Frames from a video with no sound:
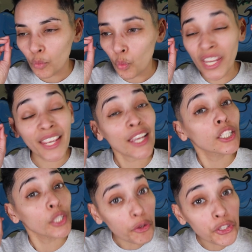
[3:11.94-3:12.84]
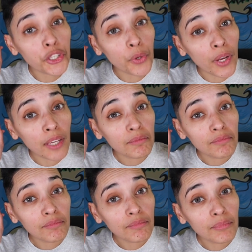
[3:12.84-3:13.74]
We can get close to it,
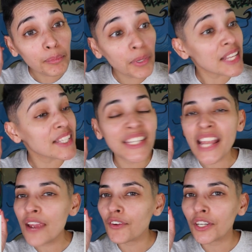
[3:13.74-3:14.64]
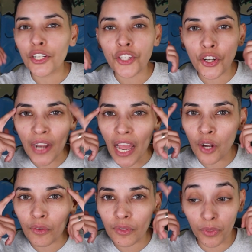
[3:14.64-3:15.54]
but it's never gonna turn
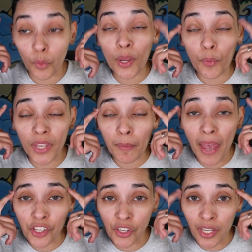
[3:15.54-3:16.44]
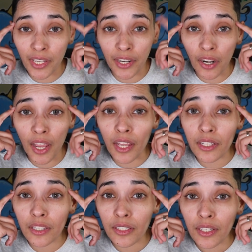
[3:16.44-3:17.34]
out the way we imagine it in our
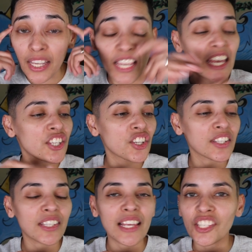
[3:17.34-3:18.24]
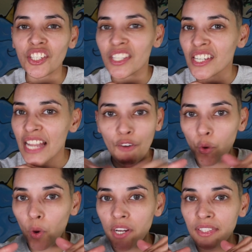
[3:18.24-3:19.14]
heads. It just
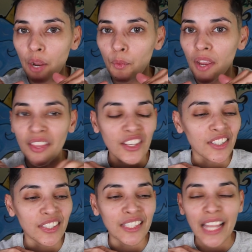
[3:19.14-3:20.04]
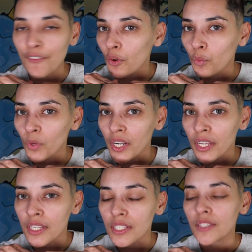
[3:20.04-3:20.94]
never works that way. That's just never what it
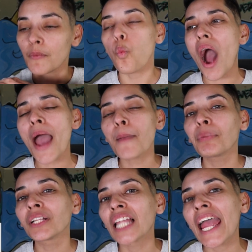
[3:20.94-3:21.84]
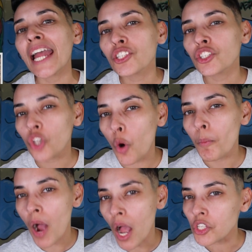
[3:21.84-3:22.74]
is. Why plan so
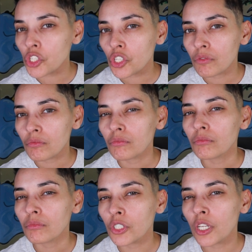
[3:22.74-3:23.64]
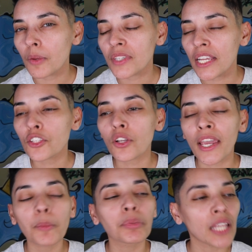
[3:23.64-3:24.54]
much? You get what I'm saying? It's
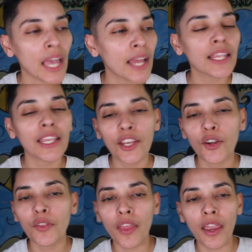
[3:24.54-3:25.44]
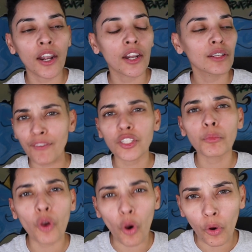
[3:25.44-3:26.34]
okay to plan here and there, have
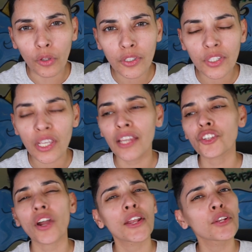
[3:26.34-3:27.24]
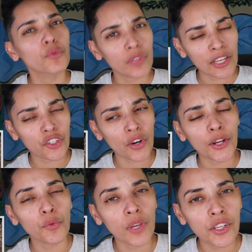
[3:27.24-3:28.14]
some goals and
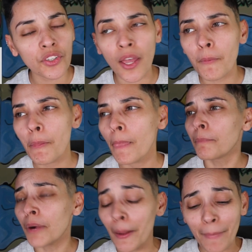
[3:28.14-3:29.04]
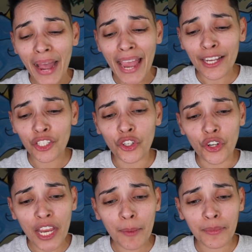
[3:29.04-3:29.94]
try to reach them. But my
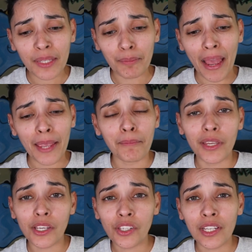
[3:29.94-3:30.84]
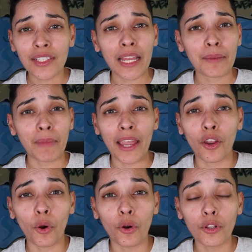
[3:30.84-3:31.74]
dreams, my ambitions, and my
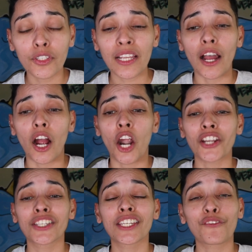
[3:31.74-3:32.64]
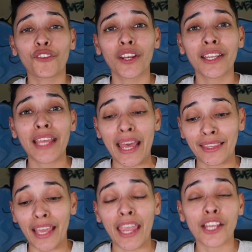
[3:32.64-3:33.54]
goals are different
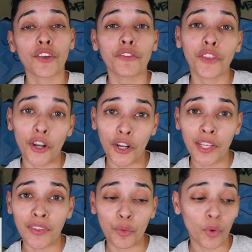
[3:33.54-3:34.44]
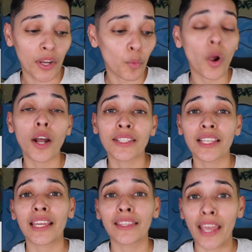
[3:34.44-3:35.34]
at the age of 30 than what it was
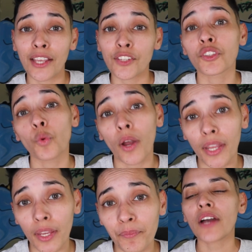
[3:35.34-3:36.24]
in the age of 20.